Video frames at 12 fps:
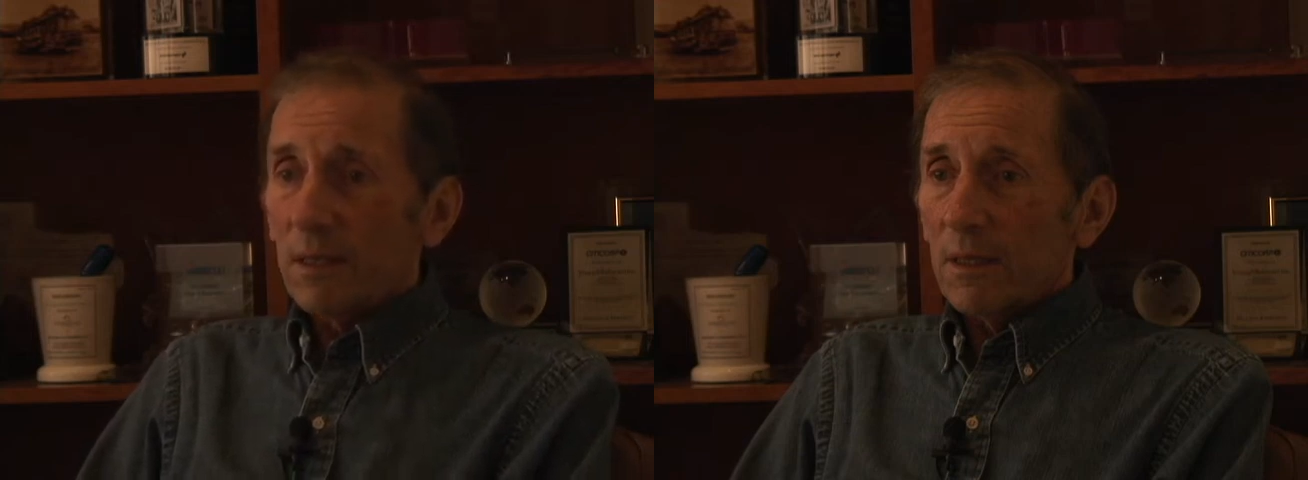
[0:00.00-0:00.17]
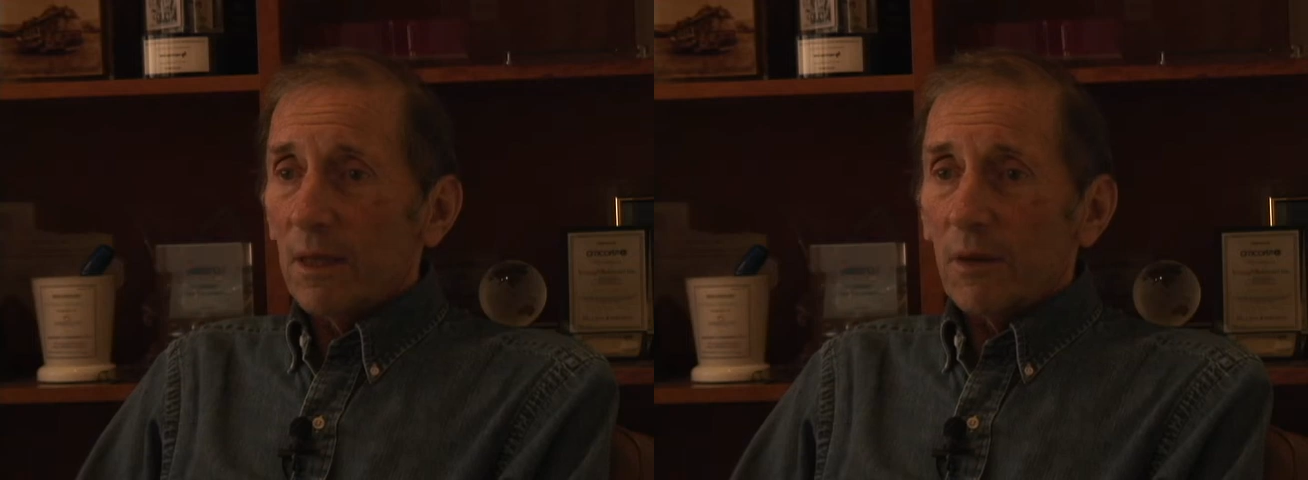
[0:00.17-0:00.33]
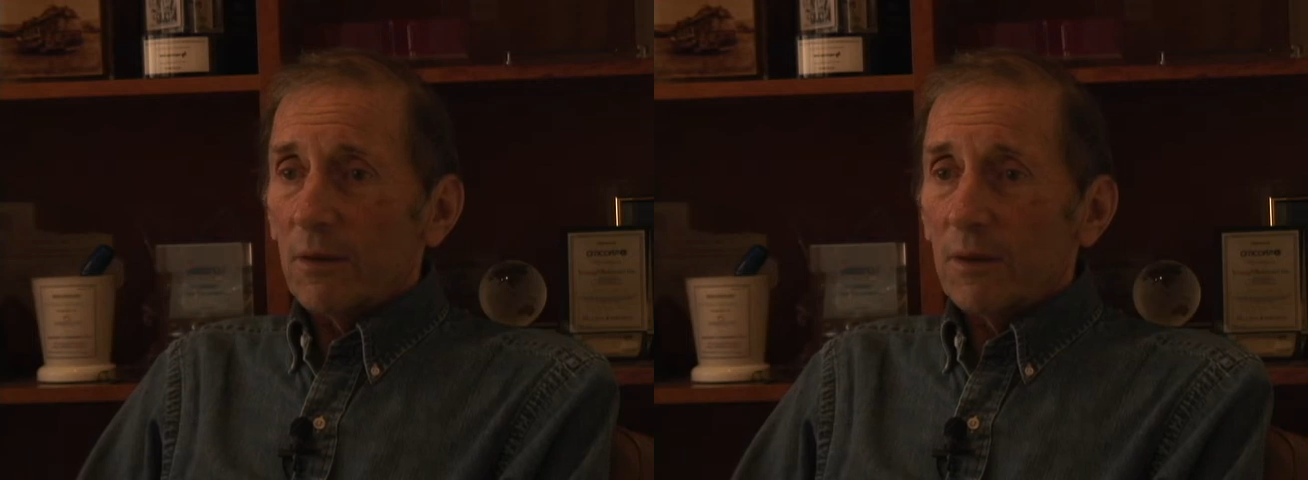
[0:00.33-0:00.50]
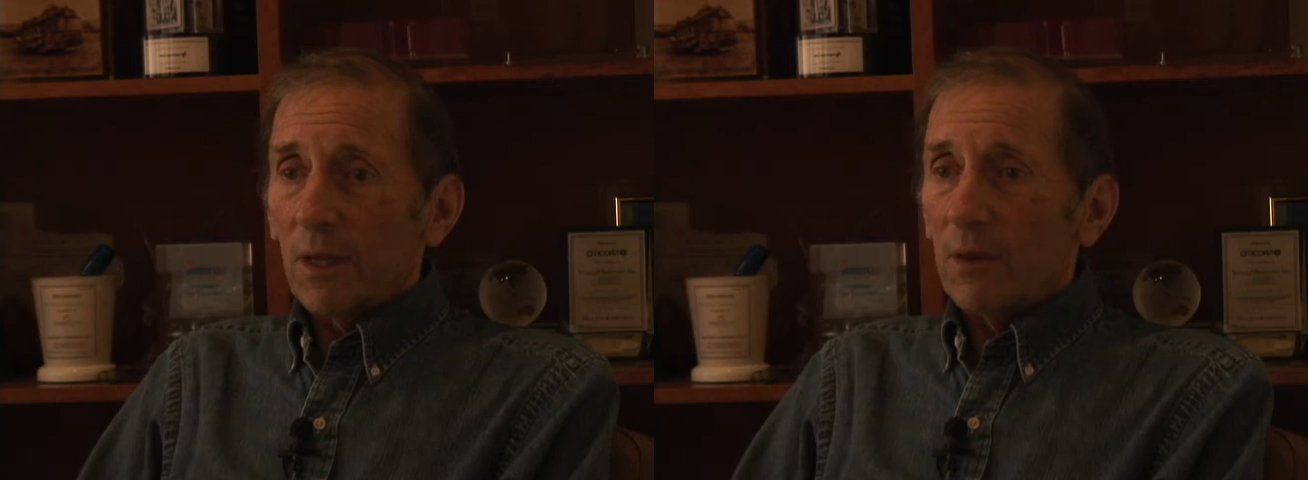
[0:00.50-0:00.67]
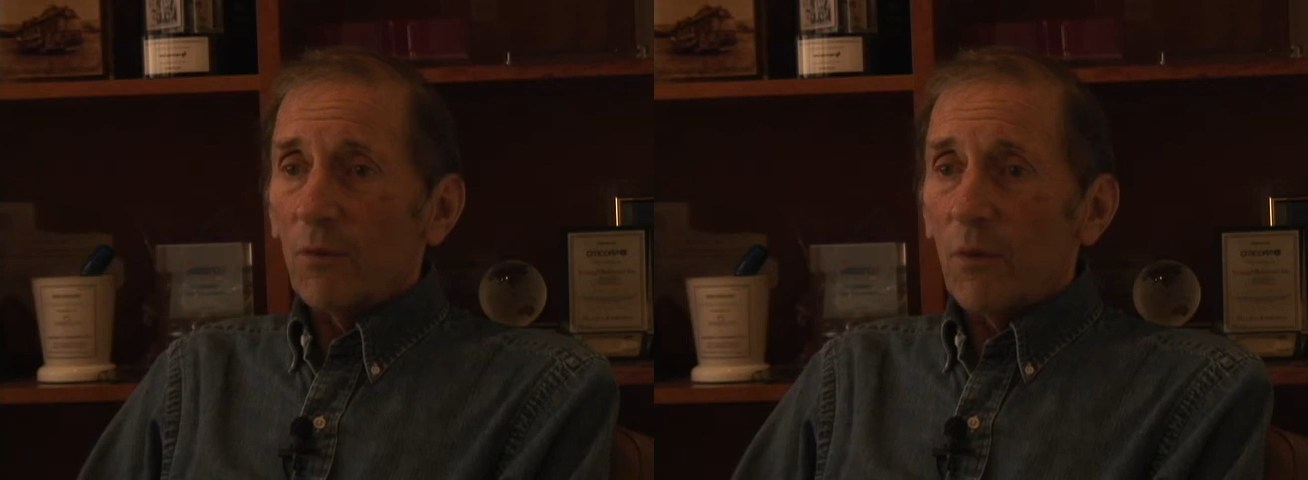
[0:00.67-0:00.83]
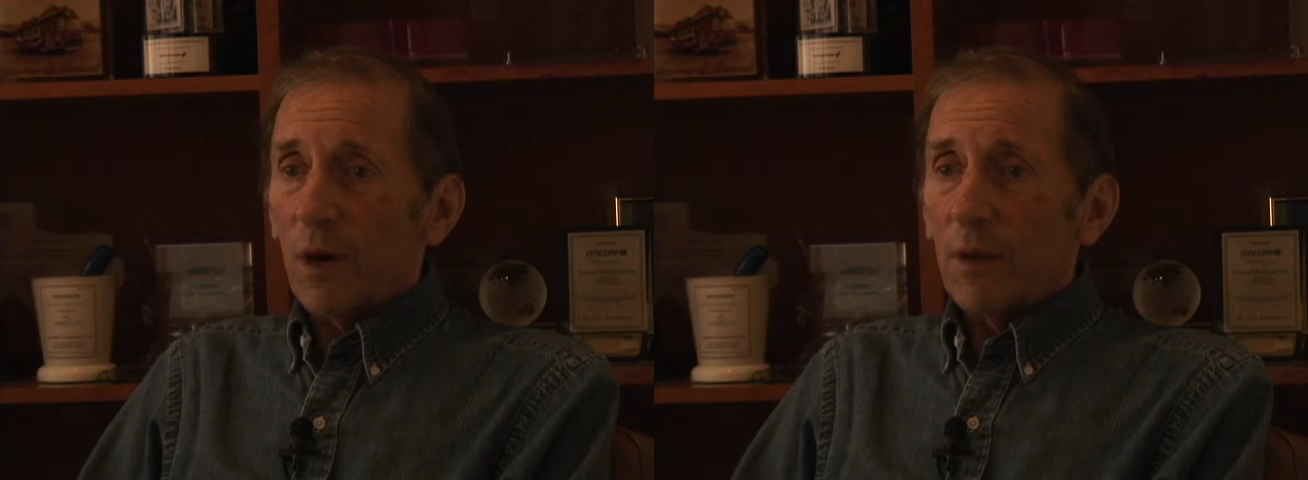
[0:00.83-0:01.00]
you know,
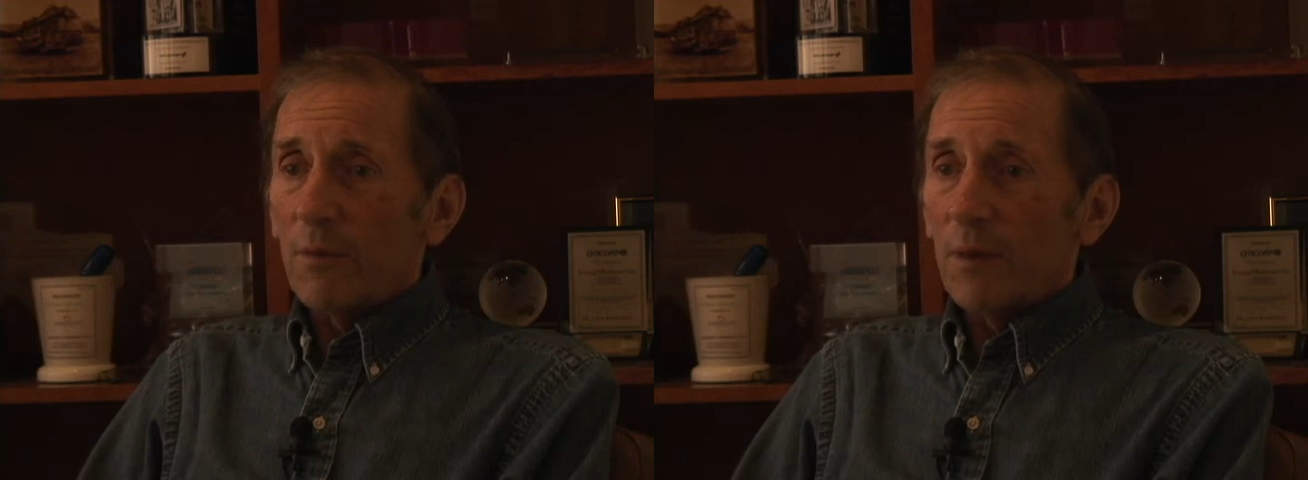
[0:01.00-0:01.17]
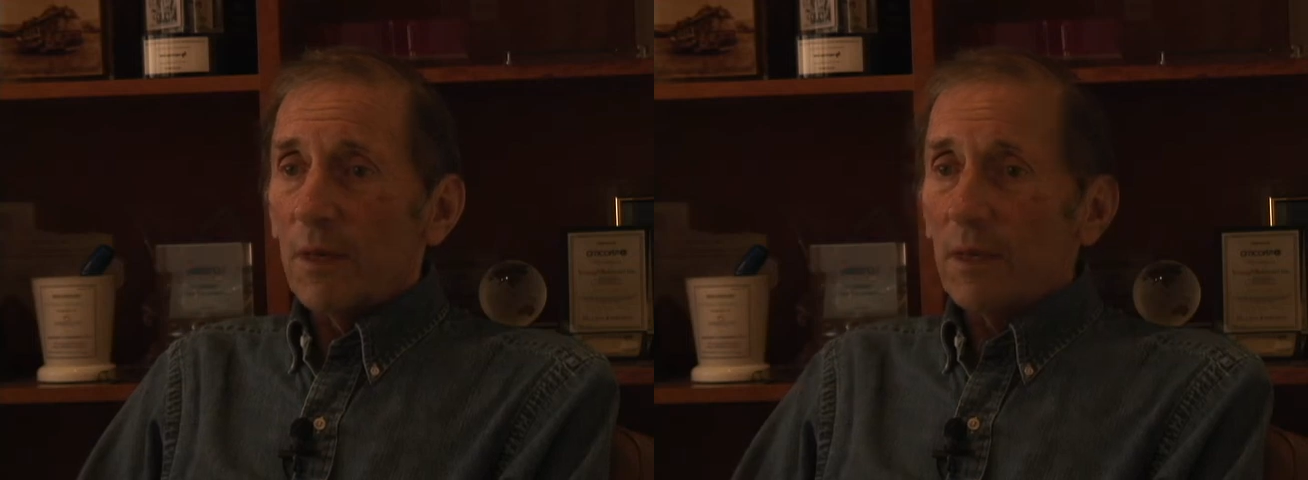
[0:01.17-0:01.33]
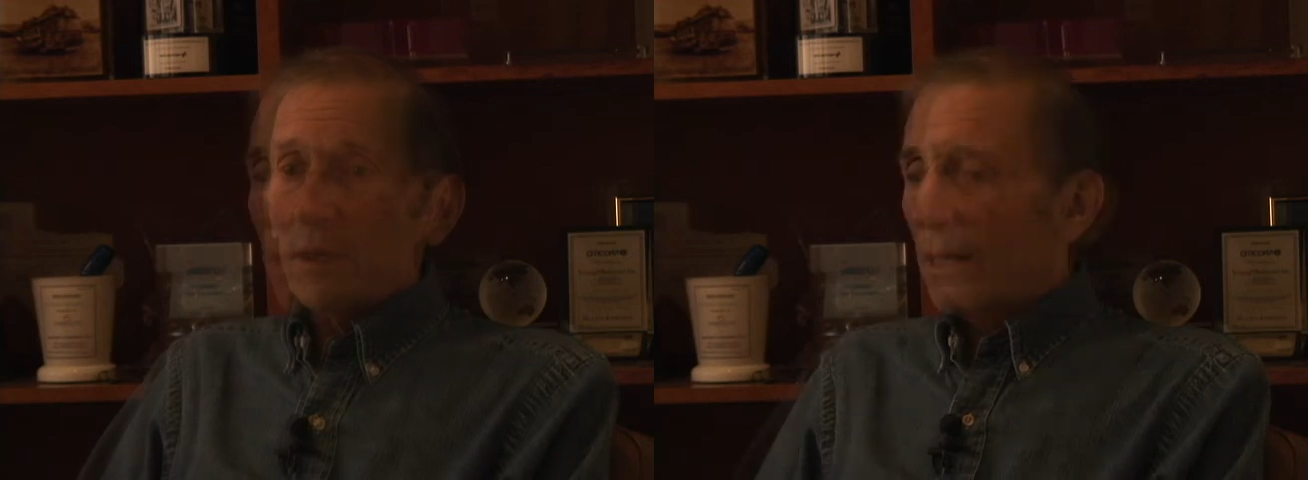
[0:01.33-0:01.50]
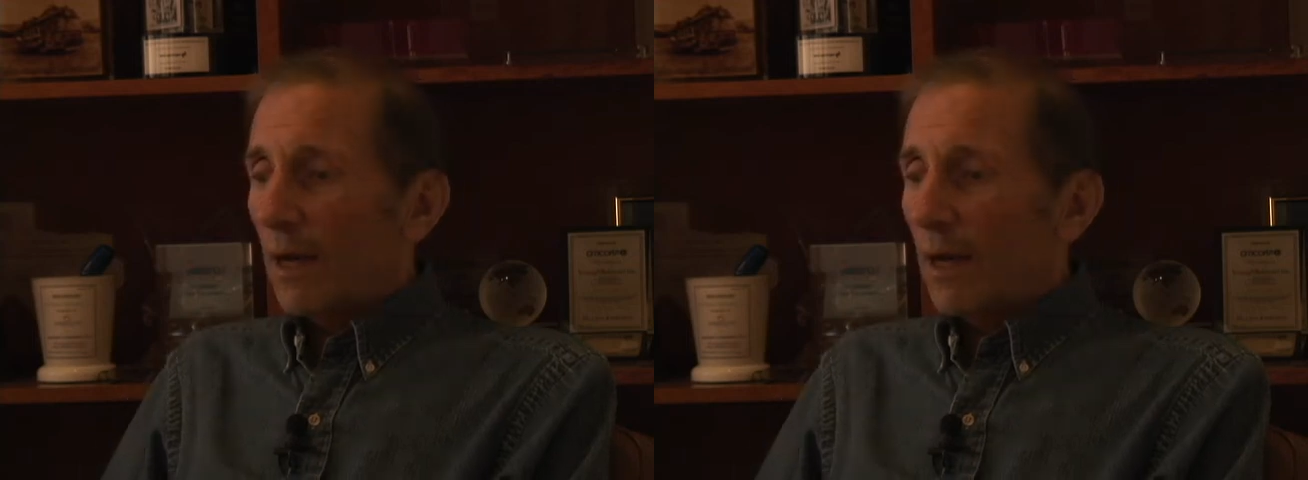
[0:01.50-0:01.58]
didn't want to be.